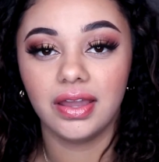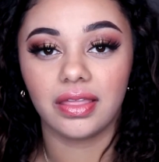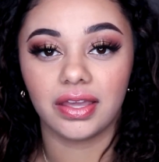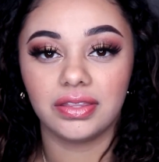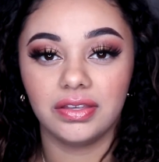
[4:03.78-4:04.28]

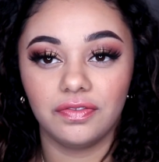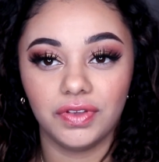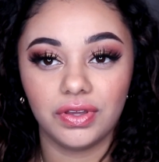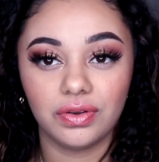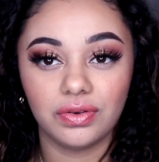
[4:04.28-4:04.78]
like the
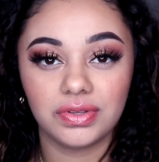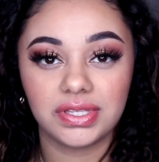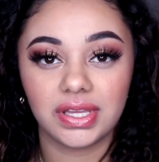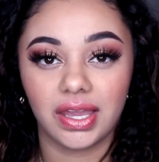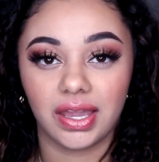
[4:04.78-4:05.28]

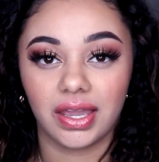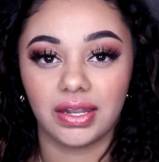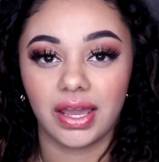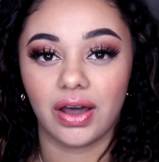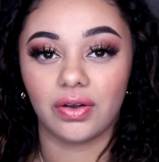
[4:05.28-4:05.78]
views
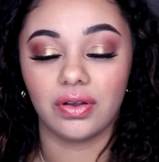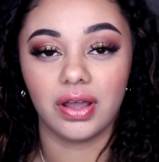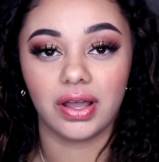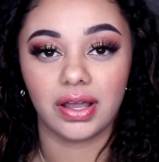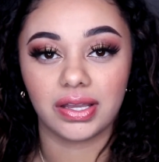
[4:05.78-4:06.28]
and
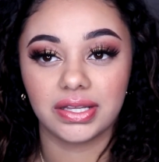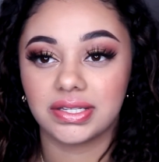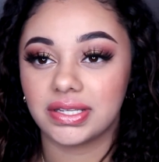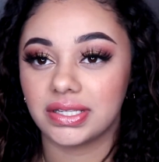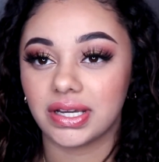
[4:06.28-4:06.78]
how
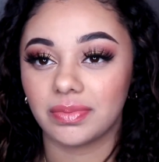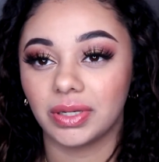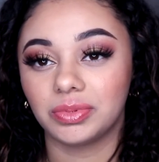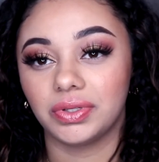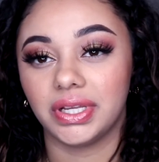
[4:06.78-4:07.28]
consistent I'm
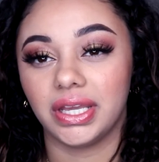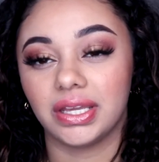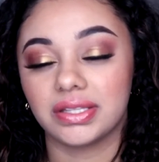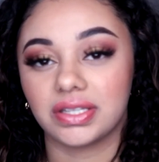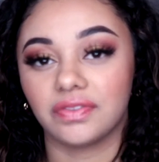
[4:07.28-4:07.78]
uploading
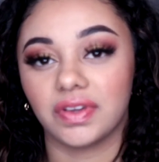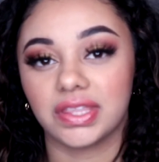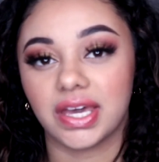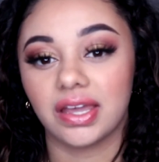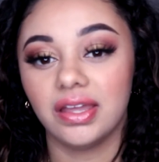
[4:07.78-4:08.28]
and stuff like
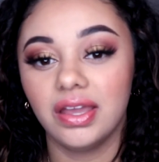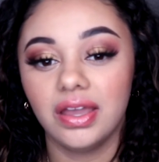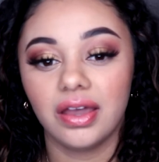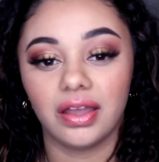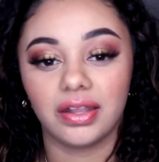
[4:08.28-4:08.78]
that,
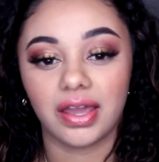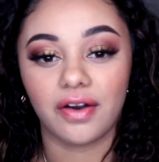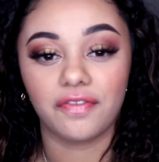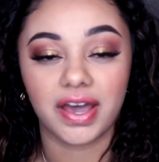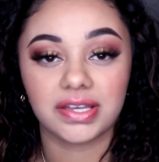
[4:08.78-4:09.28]
and how
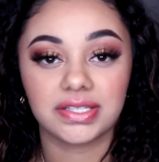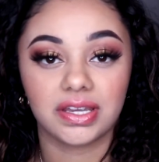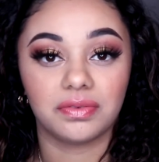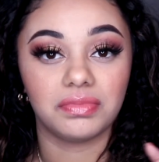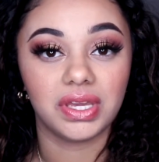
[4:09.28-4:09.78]
fast I
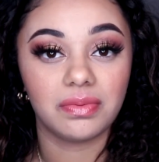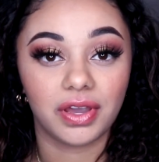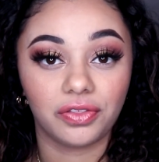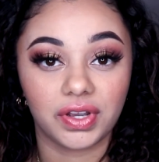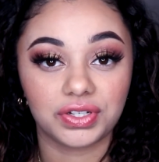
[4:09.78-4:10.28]
can meet
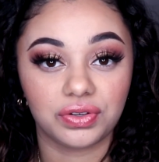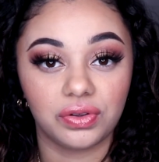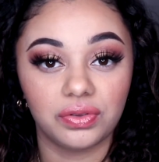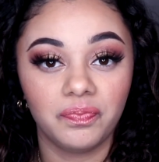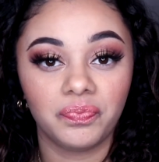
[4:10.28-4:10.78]
my
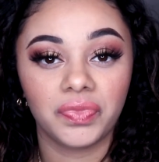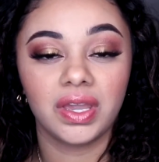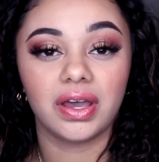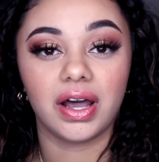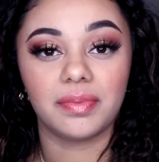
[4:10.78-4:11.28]
threshold.
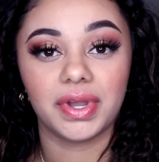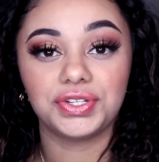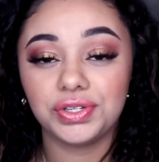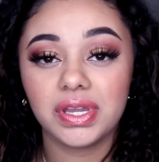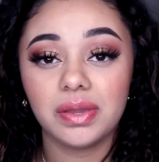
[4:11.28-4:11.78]
I
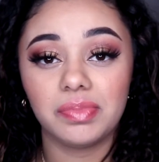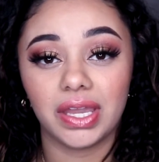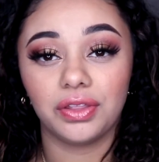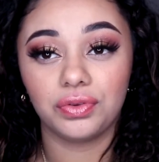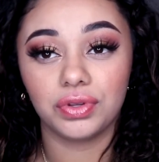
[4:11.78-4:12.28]
do get
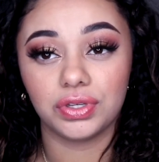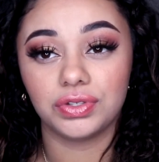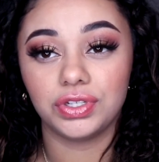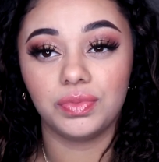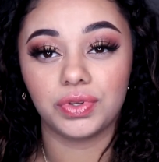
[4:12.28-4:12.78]
paid through
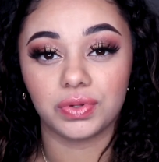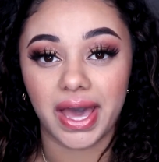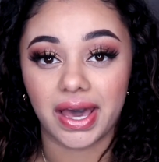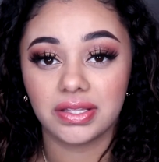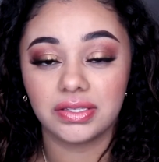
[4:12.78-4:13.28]
YouTube through
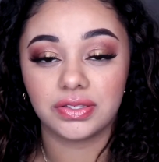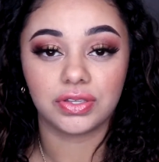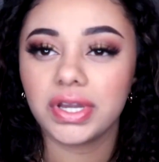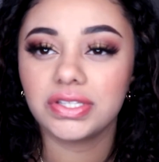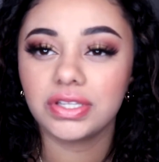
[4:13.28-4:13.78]
ads,
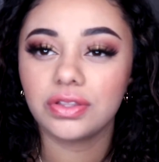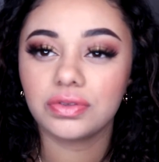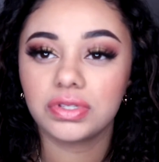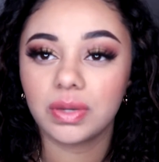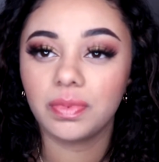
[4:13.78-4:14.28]
so I see
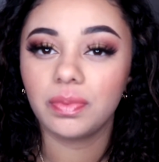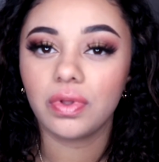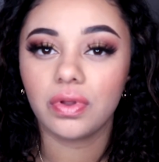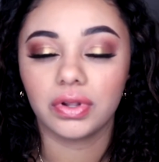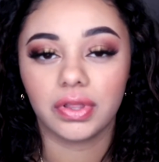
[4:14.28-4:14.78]
those
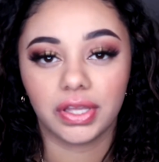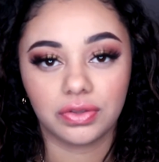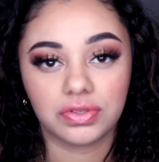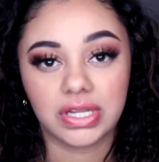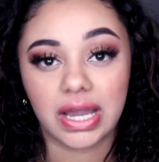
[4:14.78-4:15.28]
skippable or like
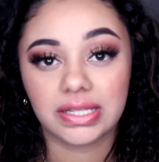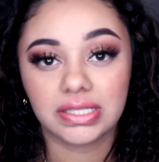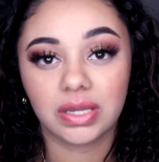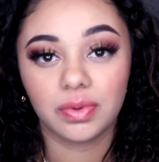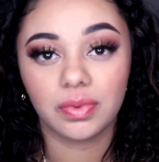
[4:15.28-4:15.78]
those
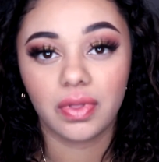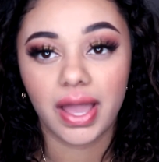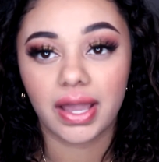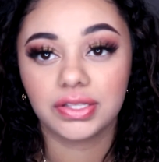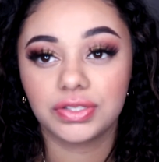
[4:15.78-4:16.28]
non-skippable
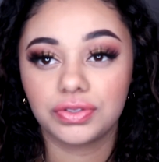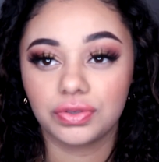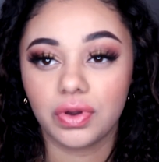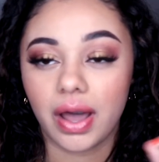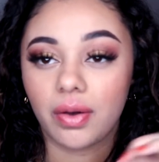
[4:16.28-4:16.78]
ads
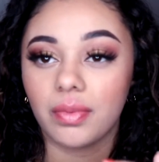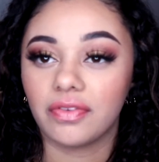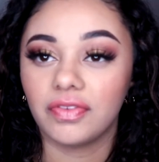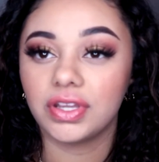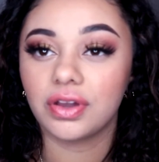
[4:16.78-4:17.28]
throughout my
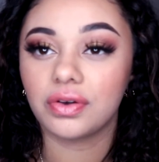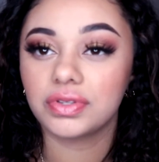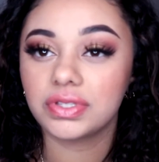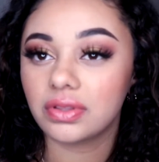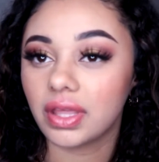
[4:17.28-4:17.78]

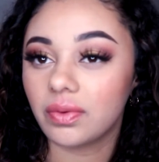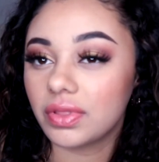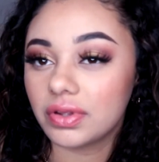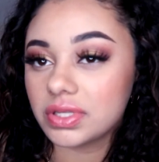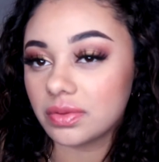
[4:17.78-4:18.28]
videos, like
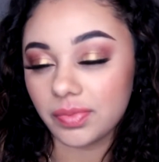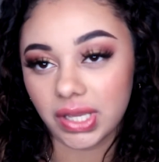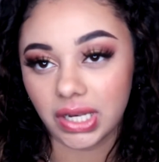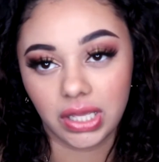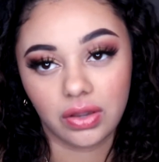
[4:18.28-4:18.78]
whether it's in the
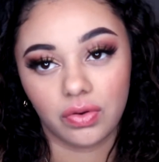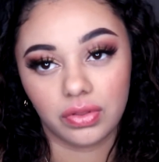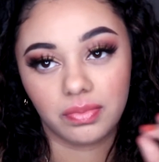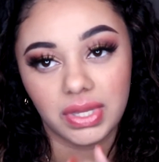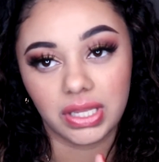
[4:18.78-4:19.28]
beginning or
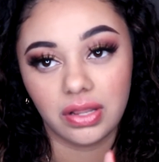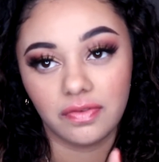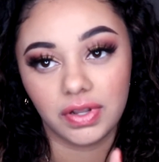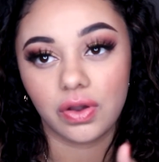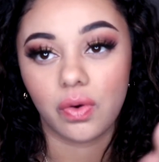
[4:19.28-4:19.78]
the mid
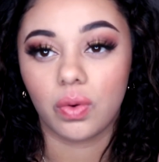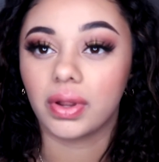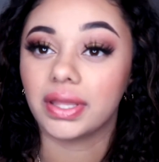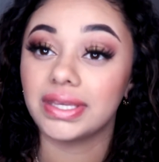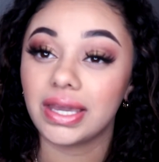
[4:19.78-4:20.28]
video or
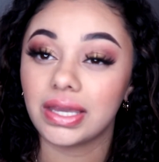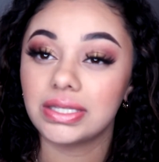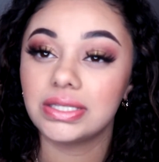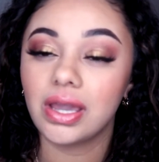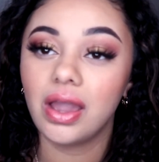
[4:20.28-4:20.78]
at the
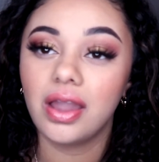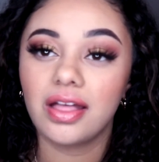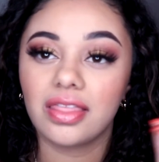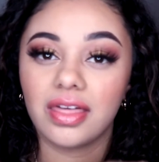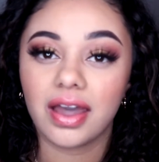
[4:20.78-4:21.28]
end.
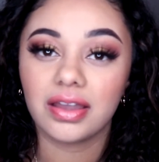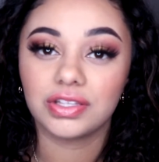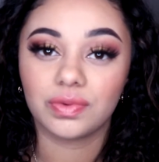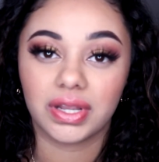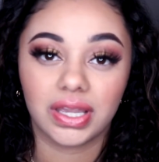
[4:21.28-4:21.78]
That
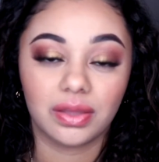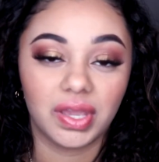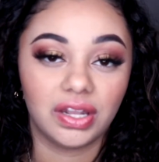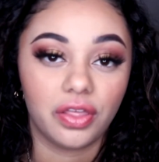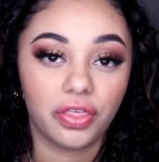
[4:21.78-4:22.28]
is what I get
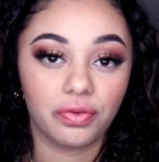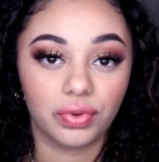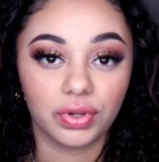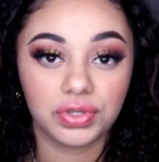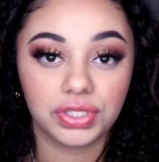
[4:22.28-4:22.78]
paid
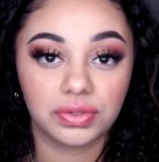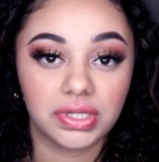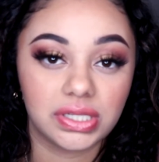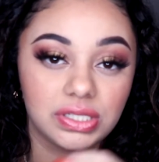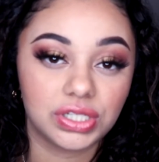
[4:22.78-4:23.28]
through, so it
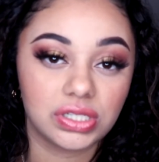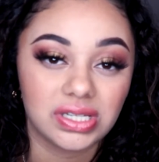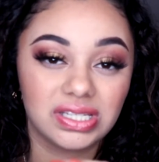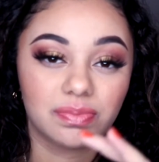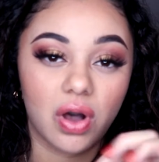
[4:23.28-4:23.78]
is just
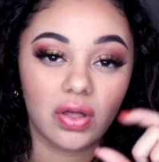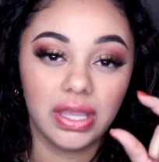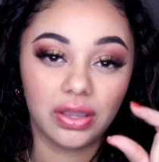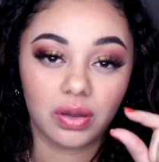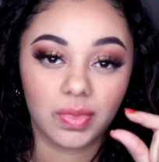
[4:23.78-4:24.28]
a small
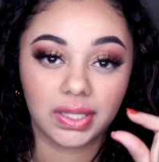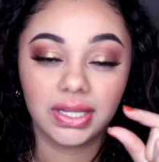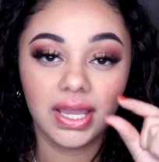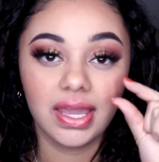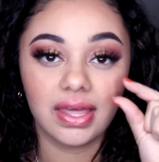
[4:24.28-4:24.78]
increment
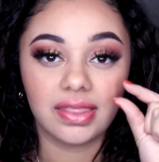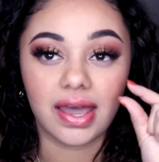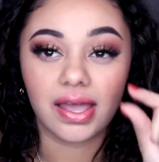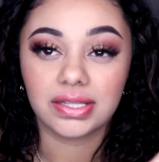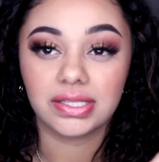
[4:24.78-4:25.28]

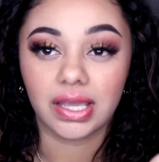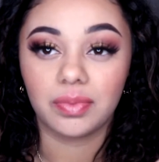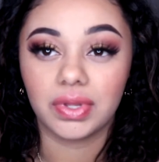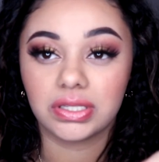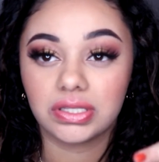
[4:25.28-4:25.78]
that adds
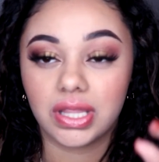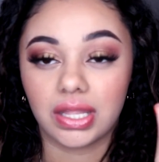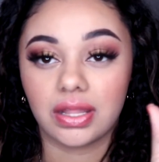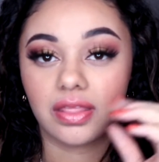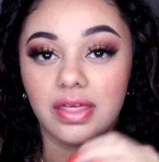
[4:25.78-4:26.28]
up, and
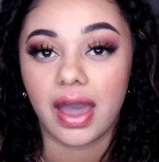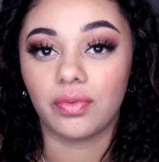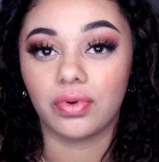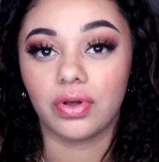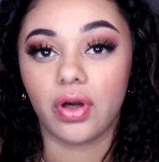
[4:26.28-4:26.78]
then that
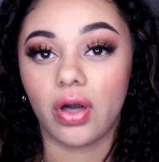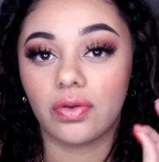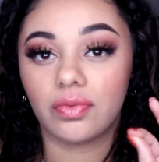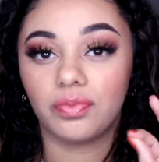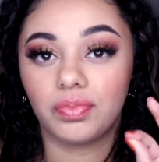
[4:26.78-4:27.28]
will
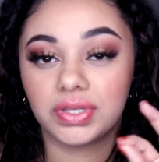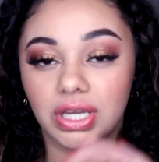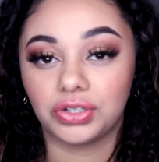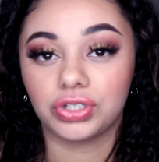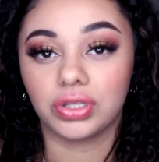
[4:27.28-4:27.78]

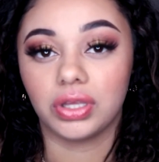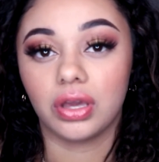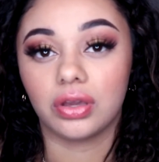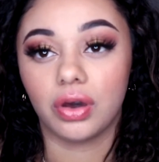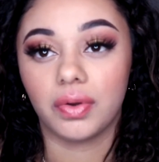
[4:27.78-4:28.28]
potentially
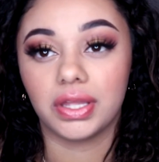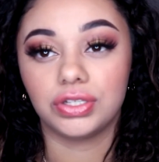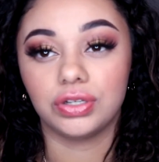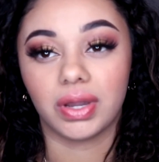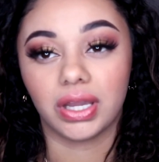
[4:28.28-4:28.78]
go
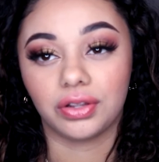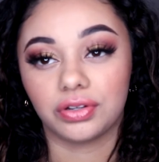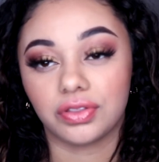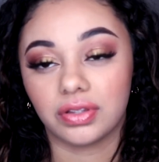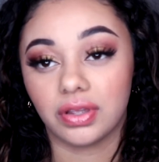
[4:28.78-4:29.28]
into my
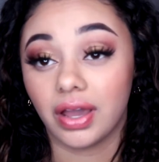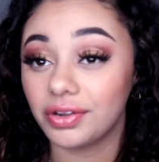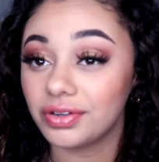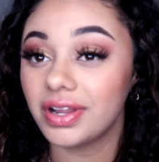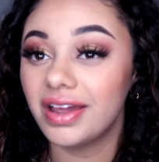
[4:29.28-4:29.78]

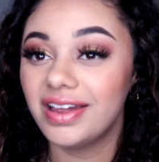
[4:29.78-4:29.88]
$100